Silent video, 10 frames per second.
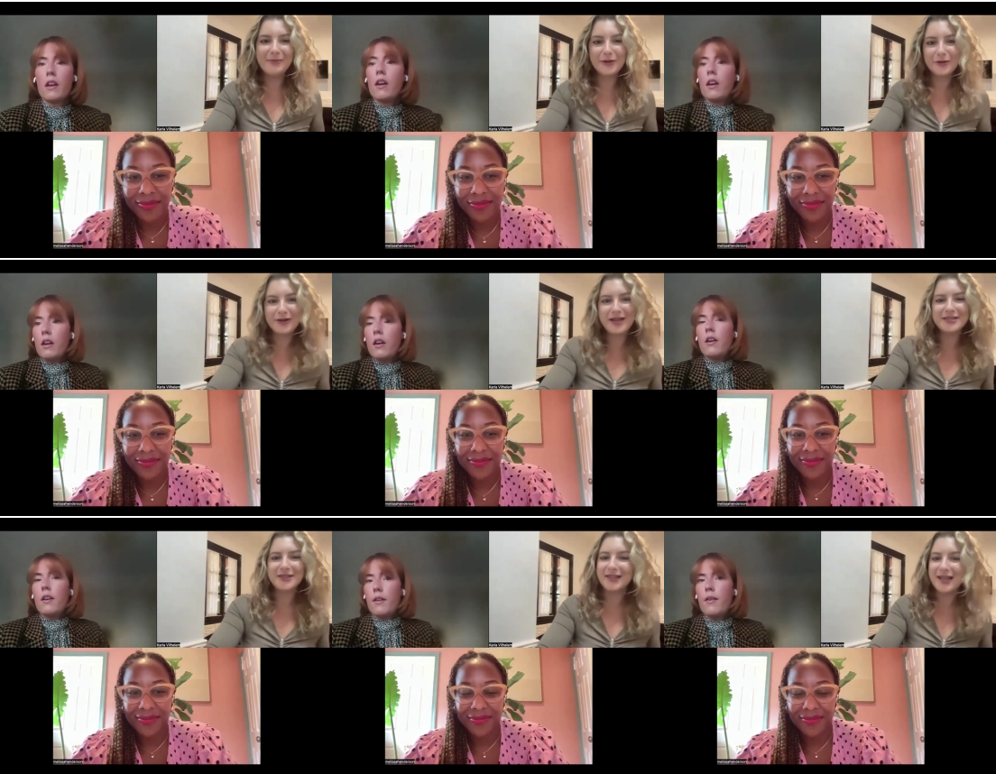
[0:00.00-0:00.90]

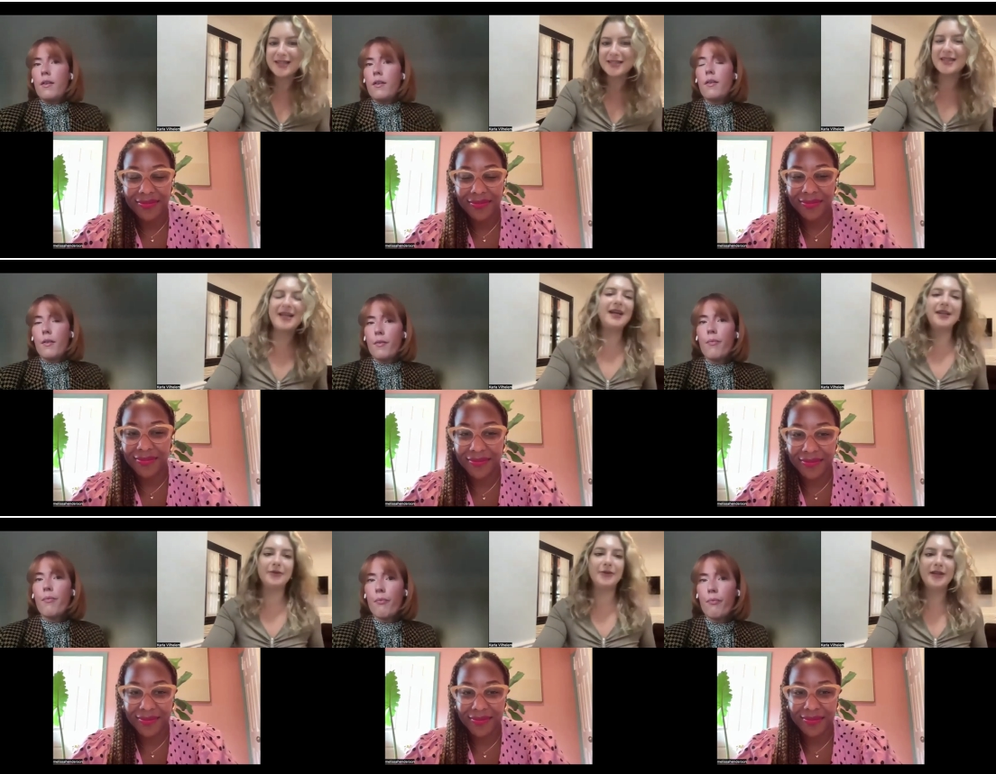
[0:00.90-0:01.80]
Speaker 1: progress on that
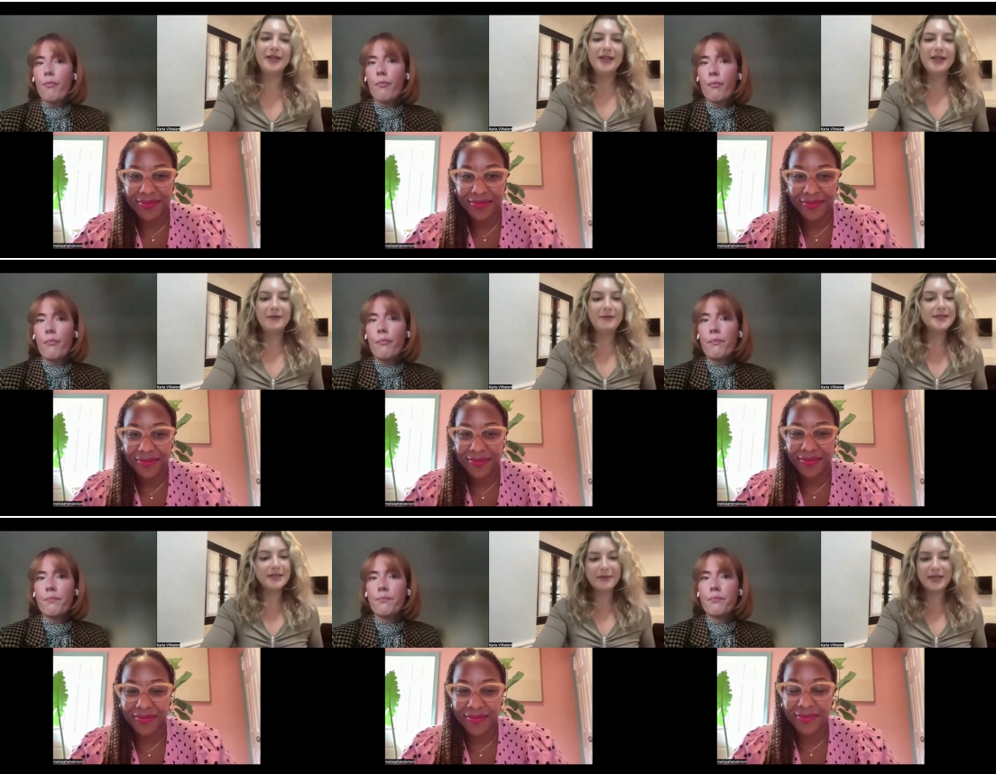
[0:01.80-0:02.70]
side or if
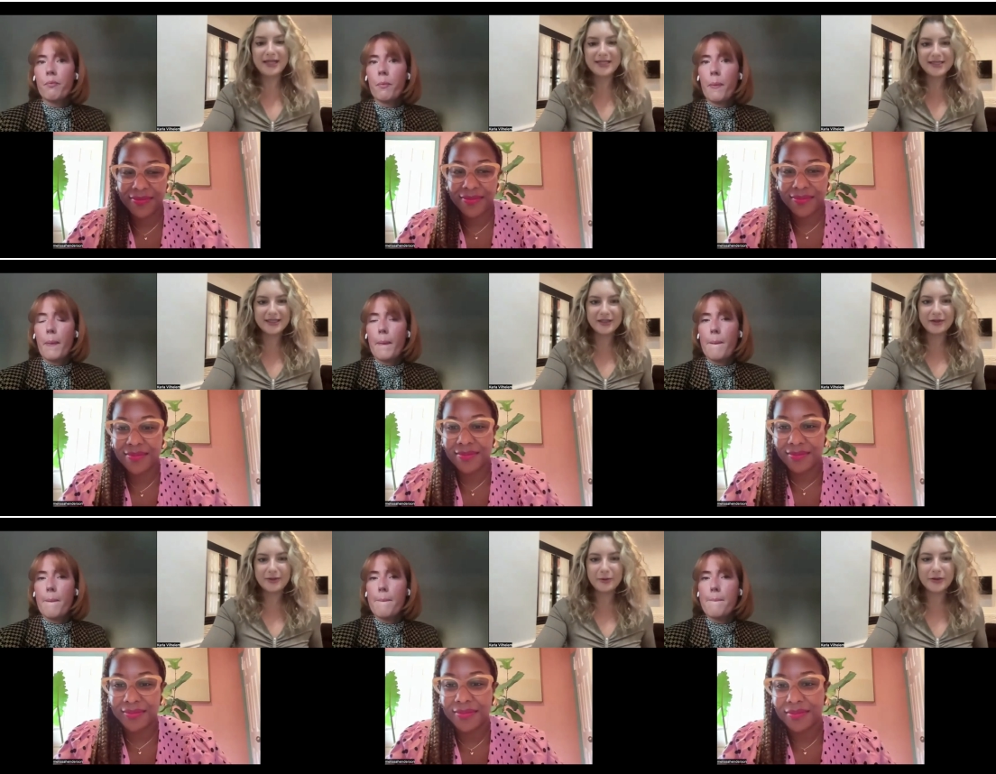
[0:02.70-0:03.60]
it's something that still need
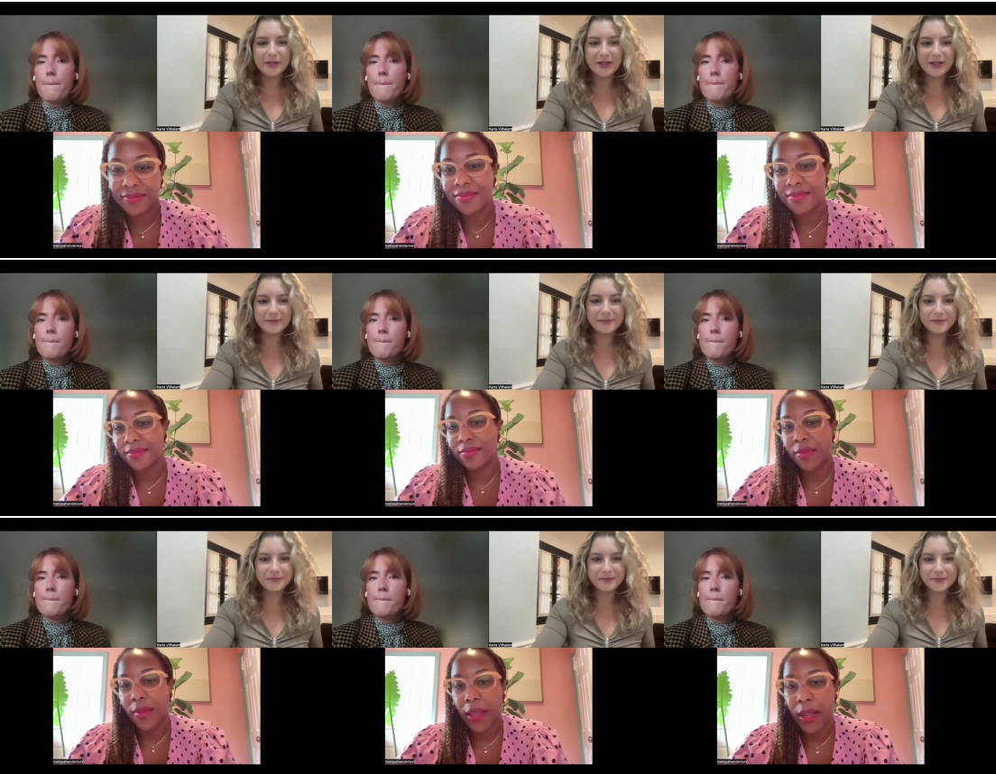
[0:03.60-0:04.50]
to be worked on
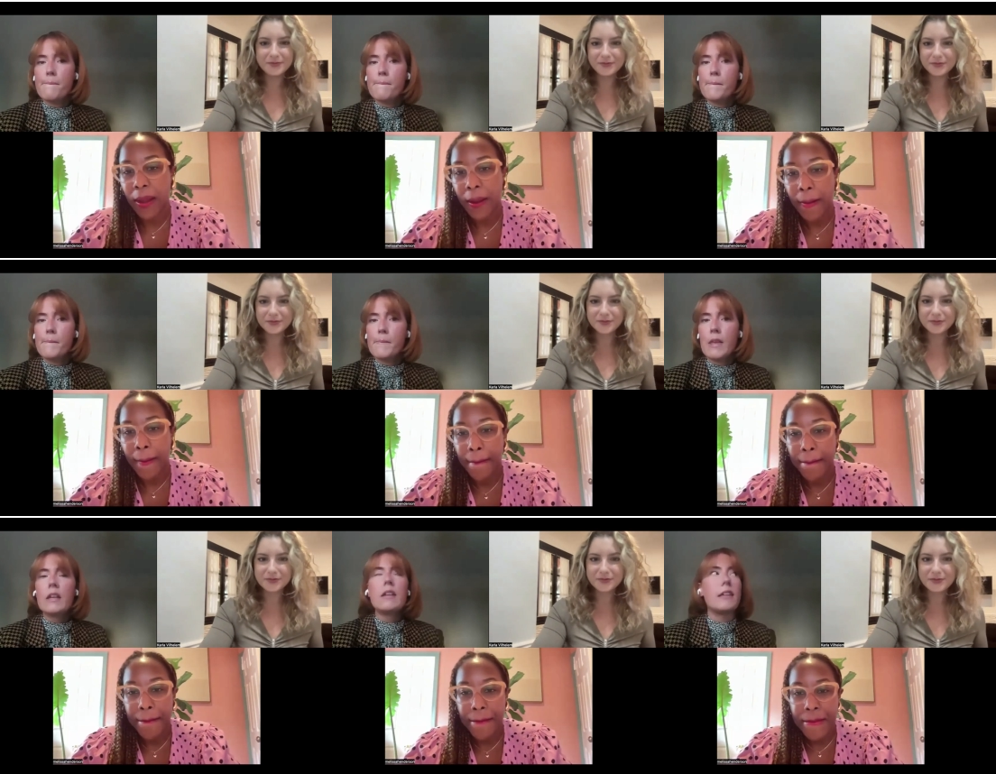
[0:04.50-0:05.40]

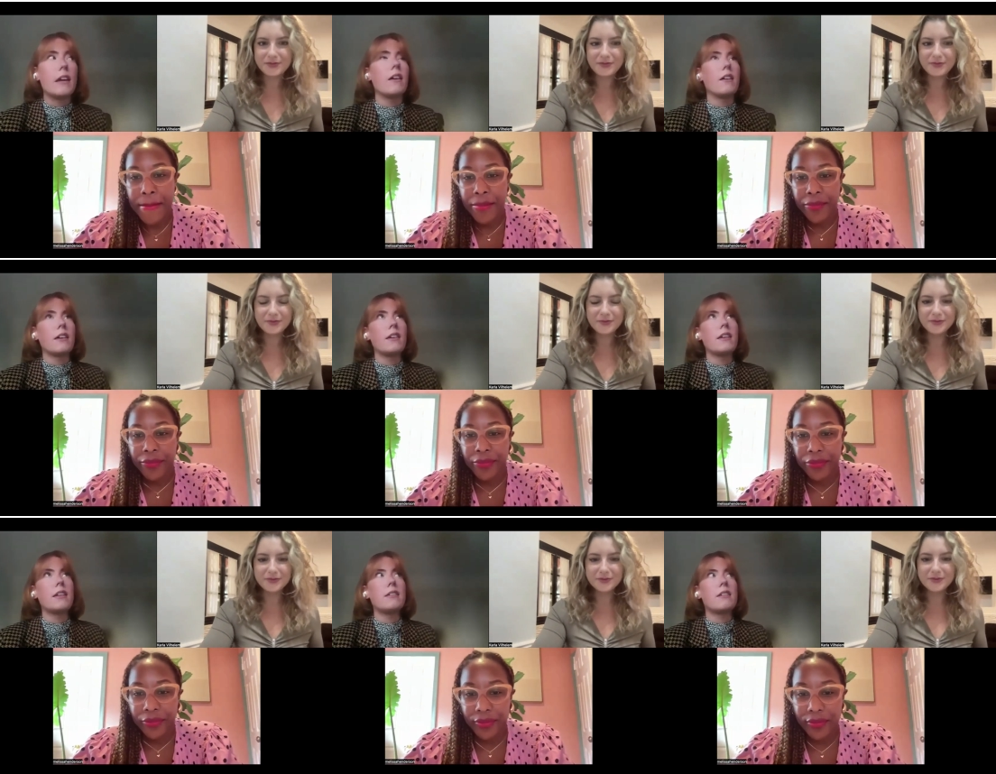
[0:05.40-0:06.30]
Speaker 2: yeah, I think
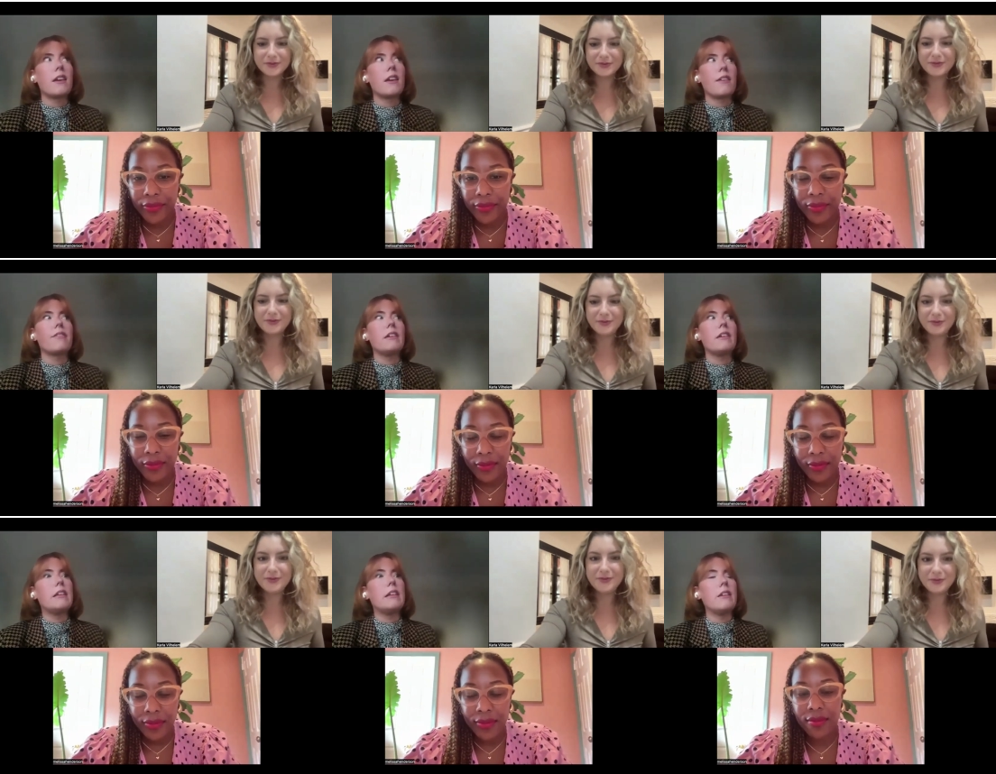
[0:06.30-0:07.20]
it is
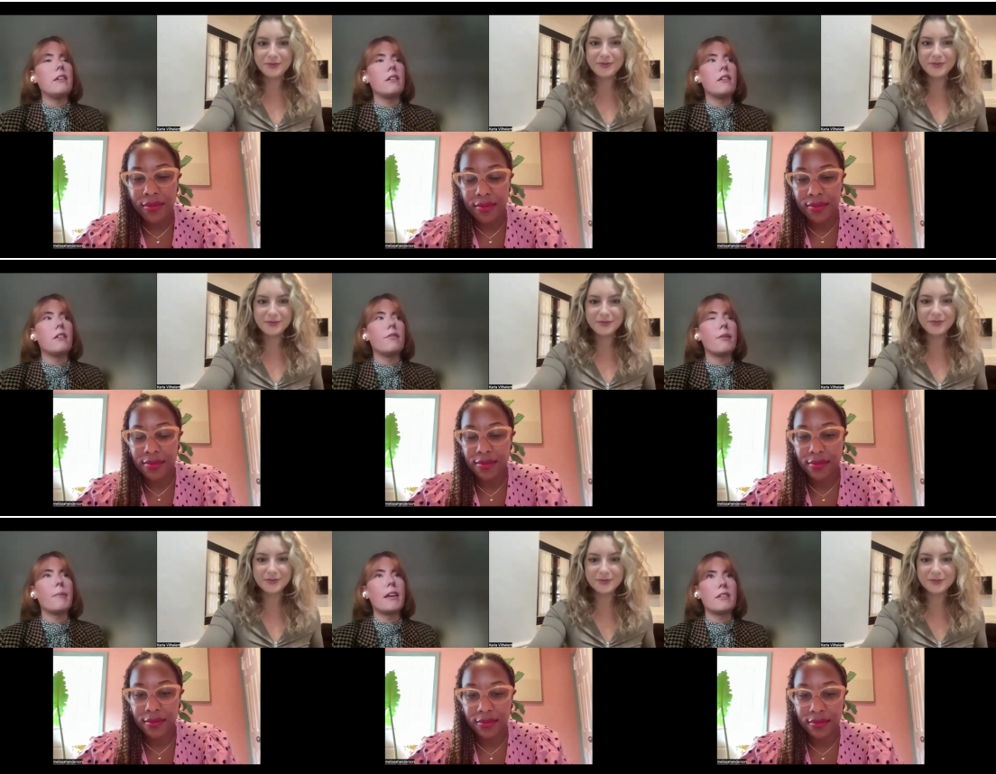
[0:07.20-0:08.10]
definitely uh, from
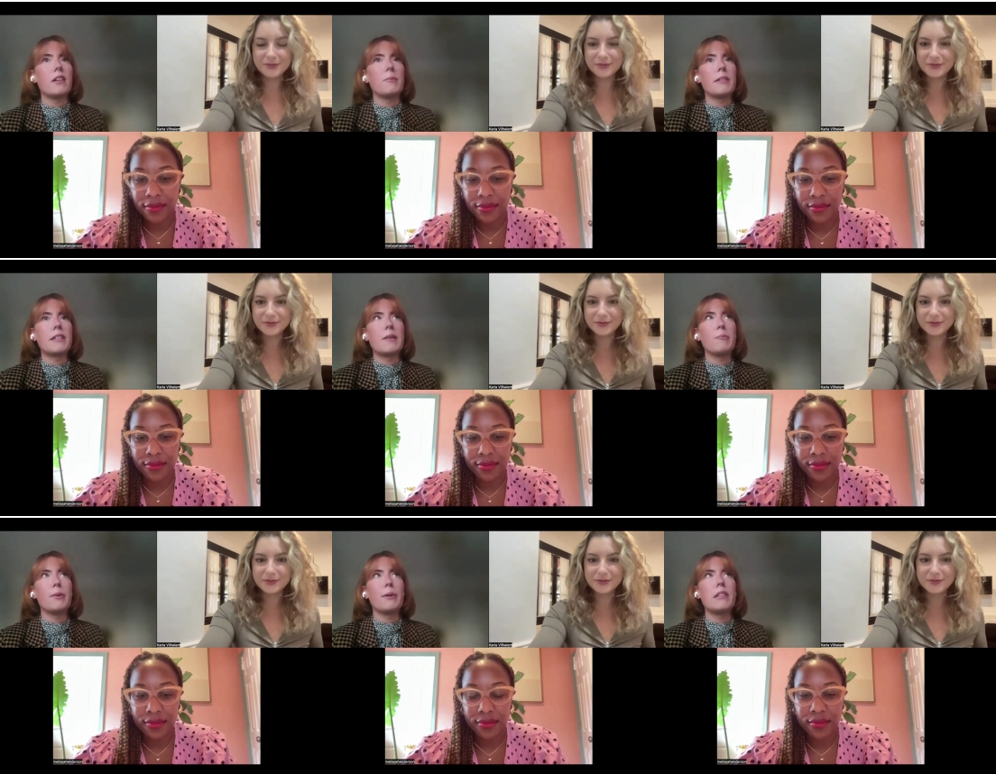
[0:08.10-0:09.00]
that cyber
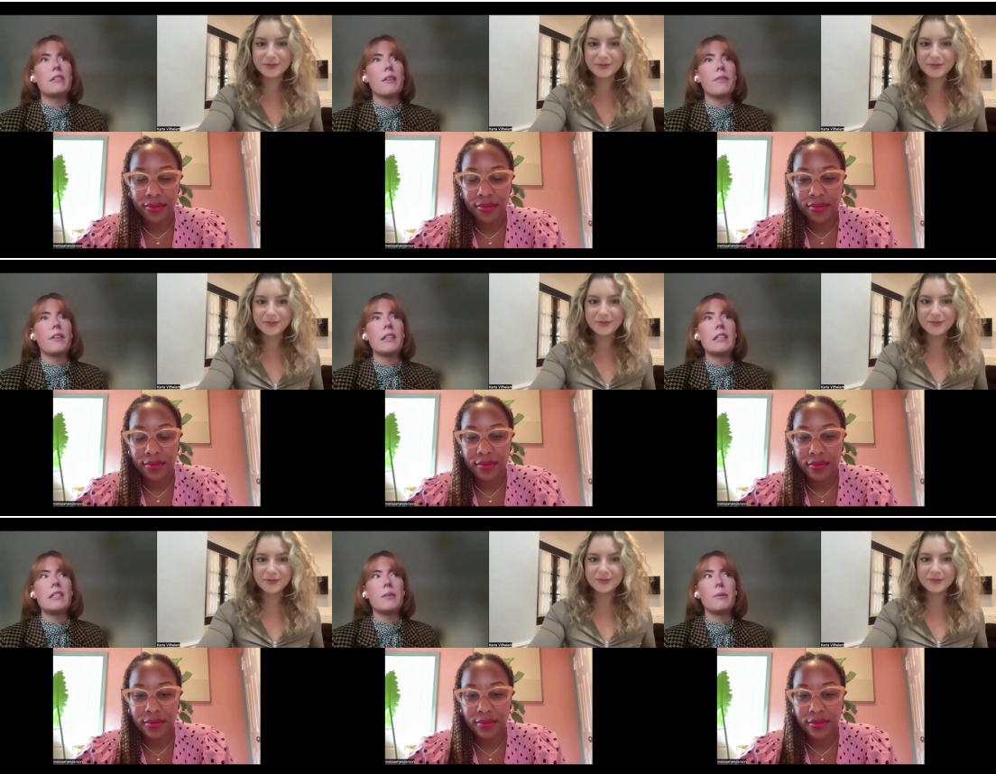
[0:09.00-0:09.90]
standpoint something that
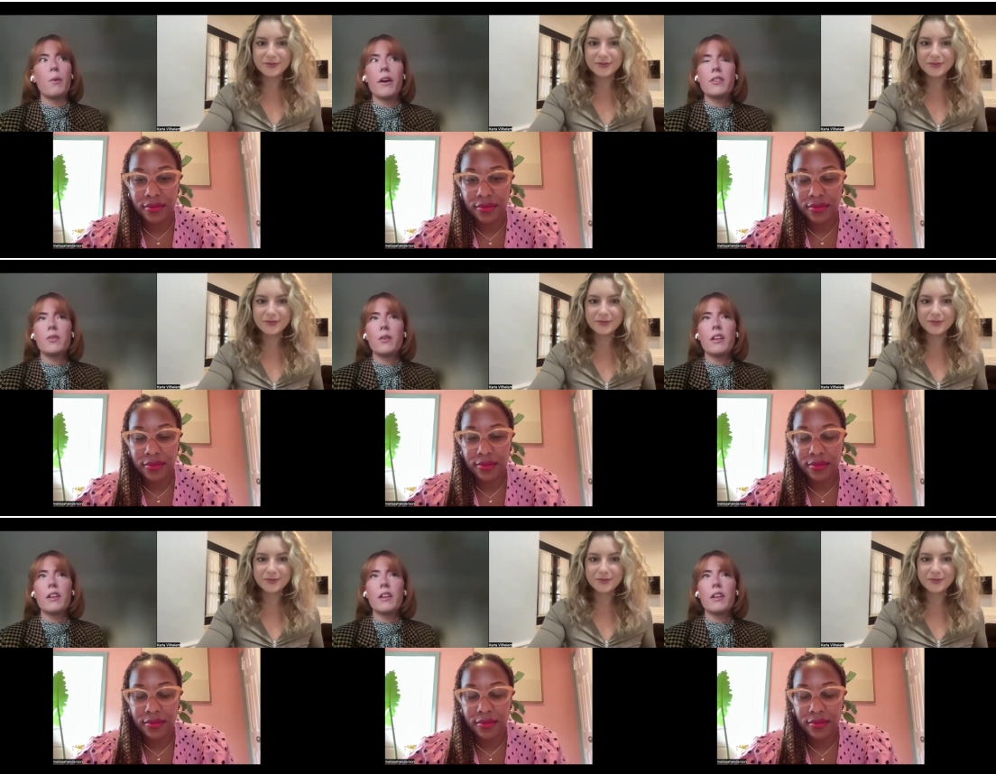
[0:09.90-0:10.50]
needs to be worked on. I